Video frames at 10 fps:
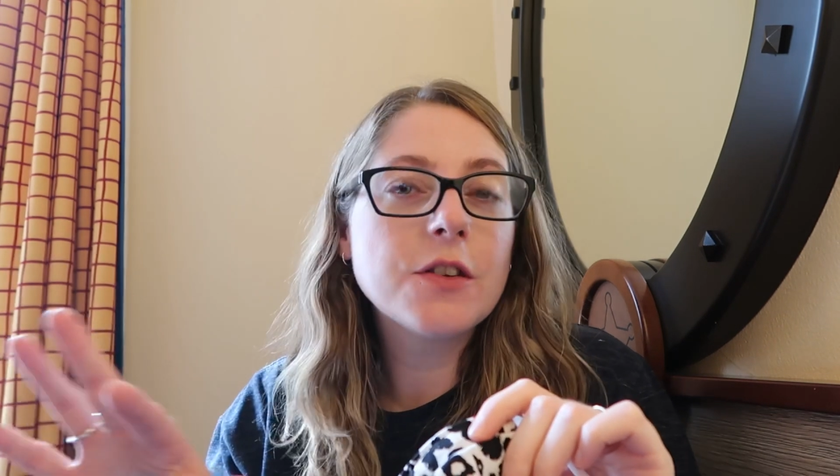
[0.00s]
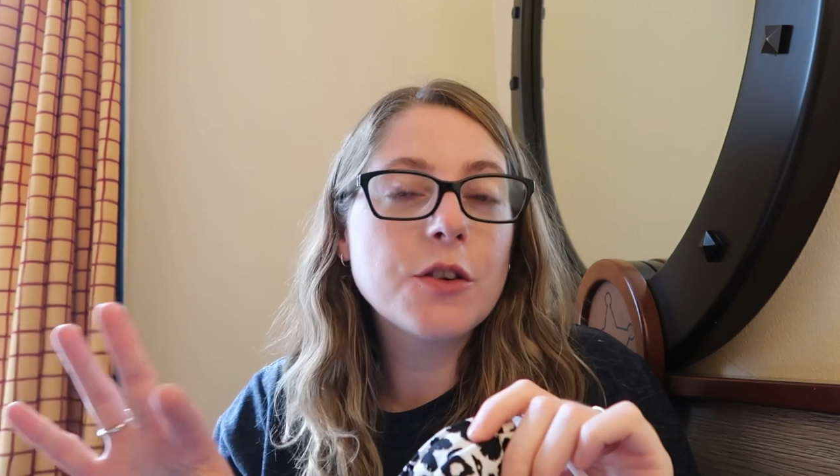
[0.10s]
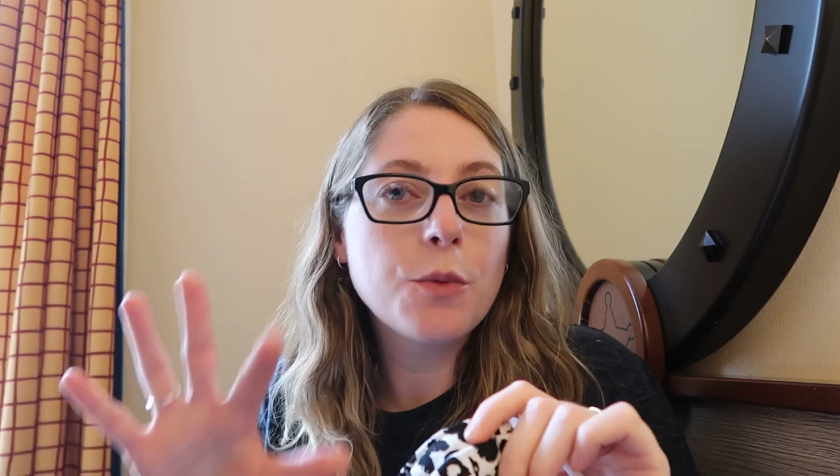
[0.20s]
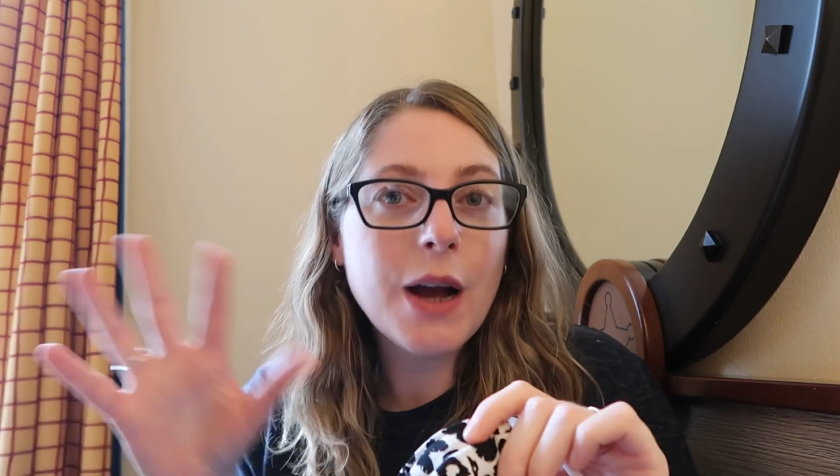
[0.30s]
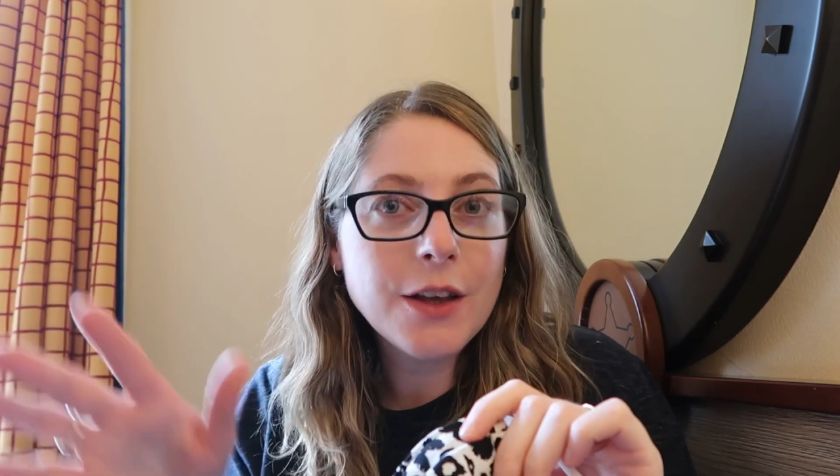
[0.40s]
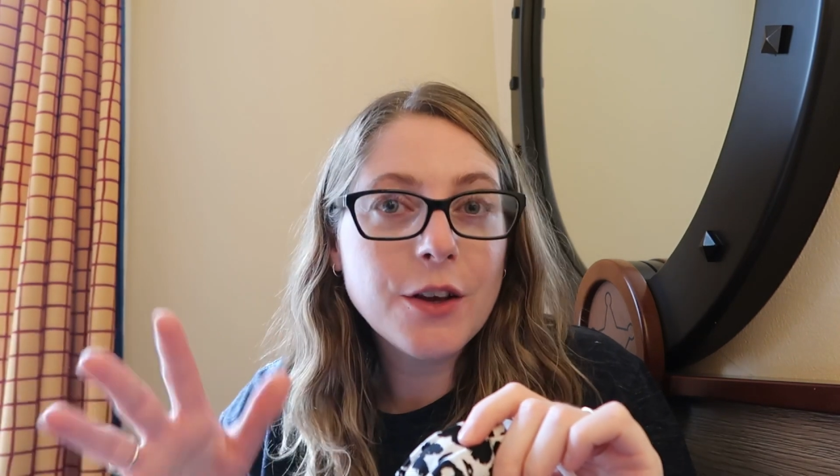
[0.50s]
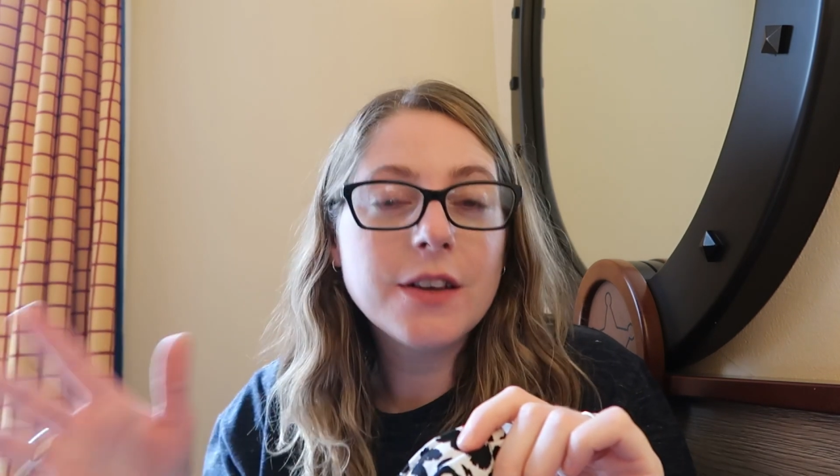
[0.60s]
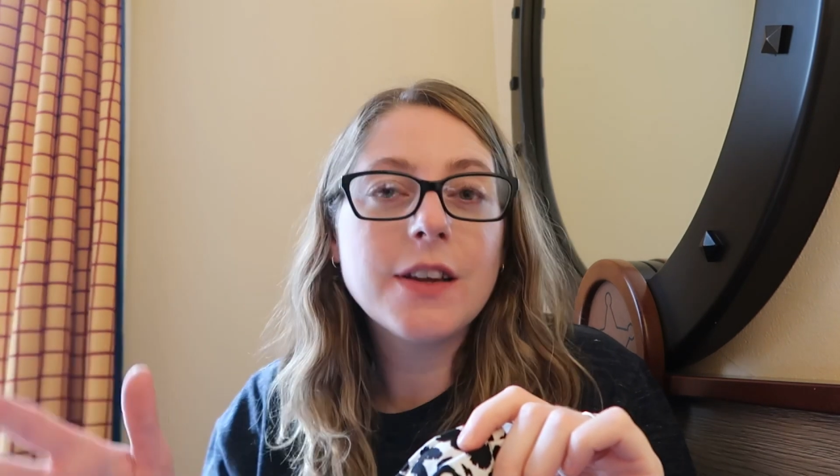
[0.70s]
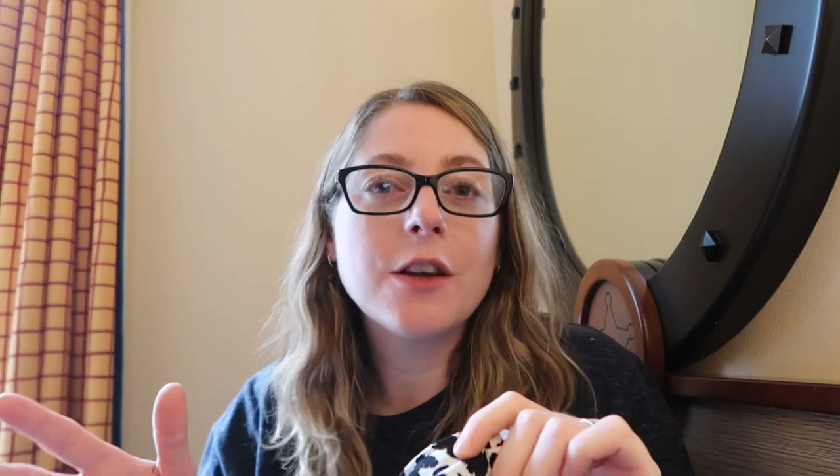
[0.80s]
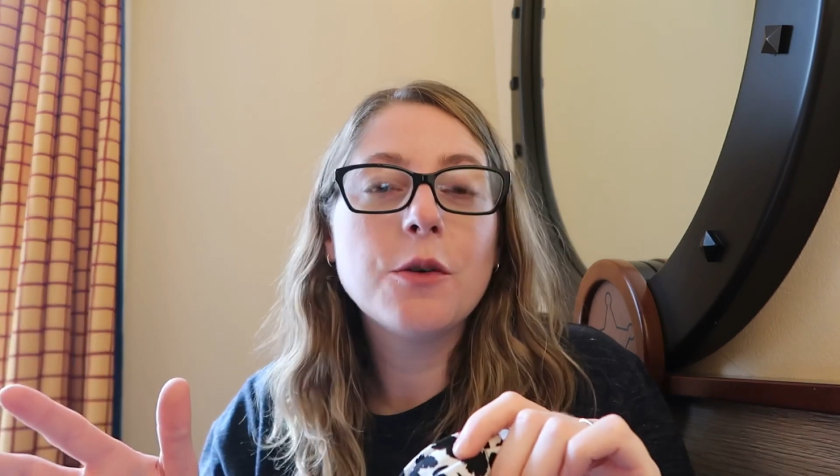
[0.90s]
as to where you
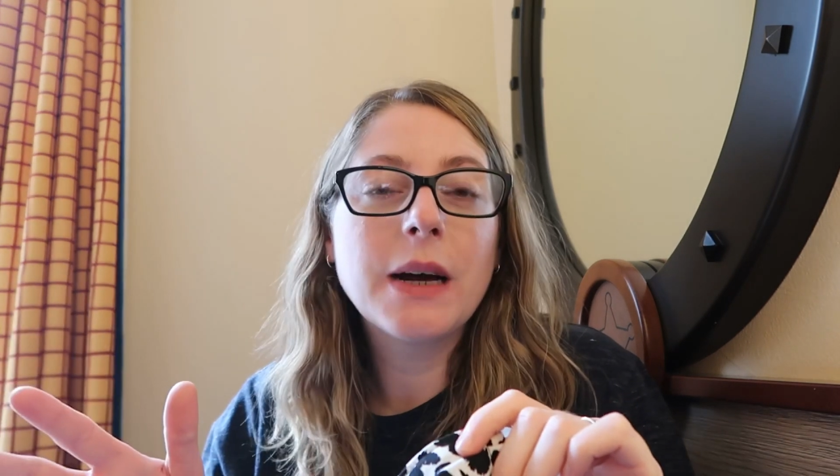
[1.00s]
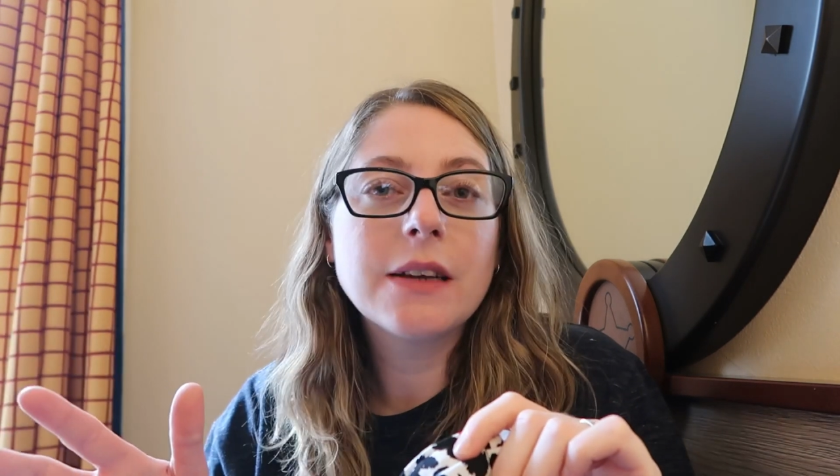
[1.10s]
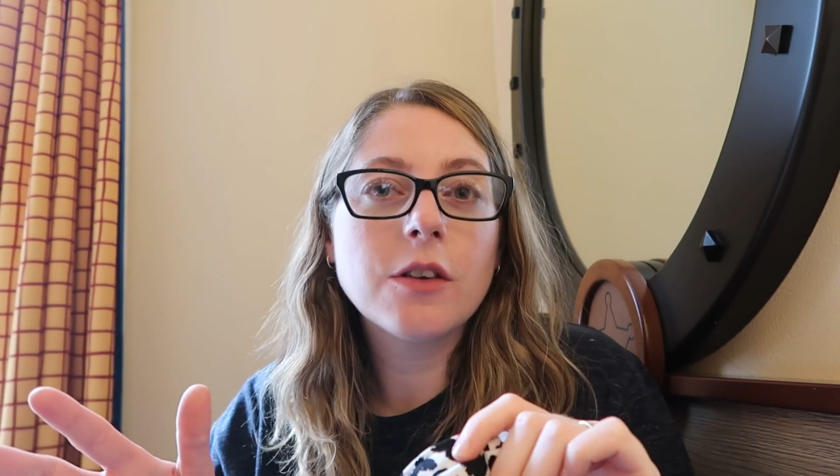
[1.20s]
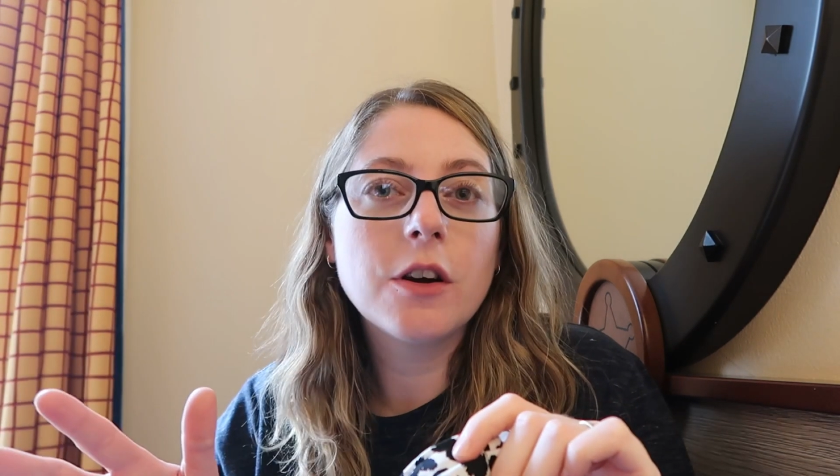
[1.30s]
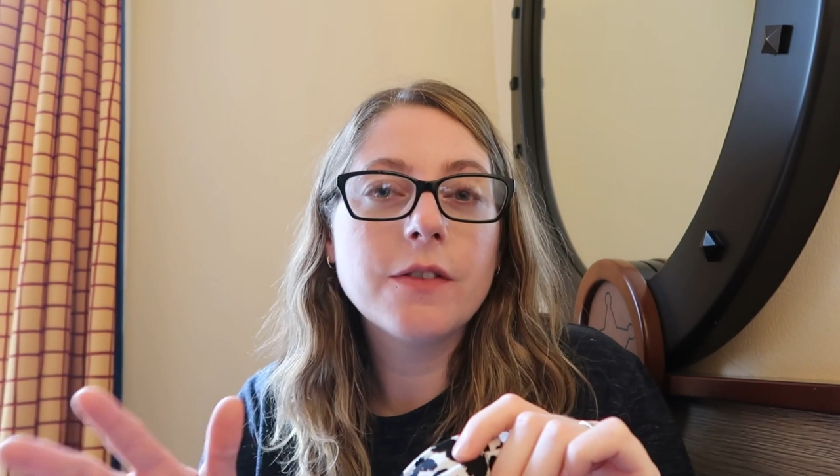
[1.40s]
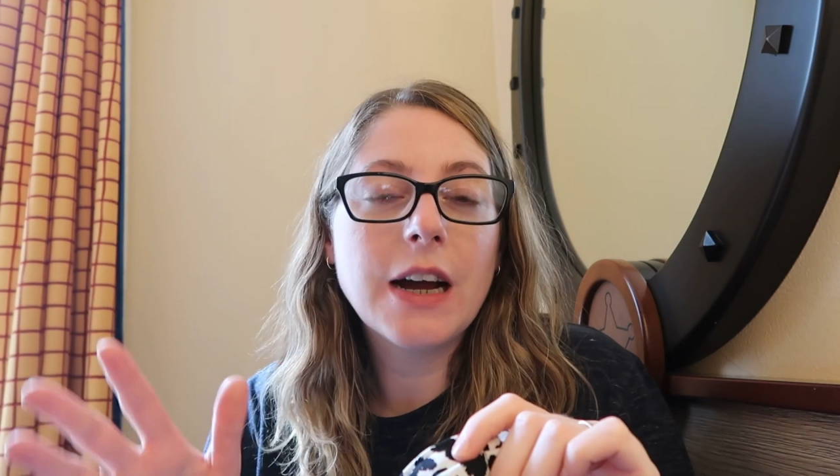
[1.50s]
can take your mask off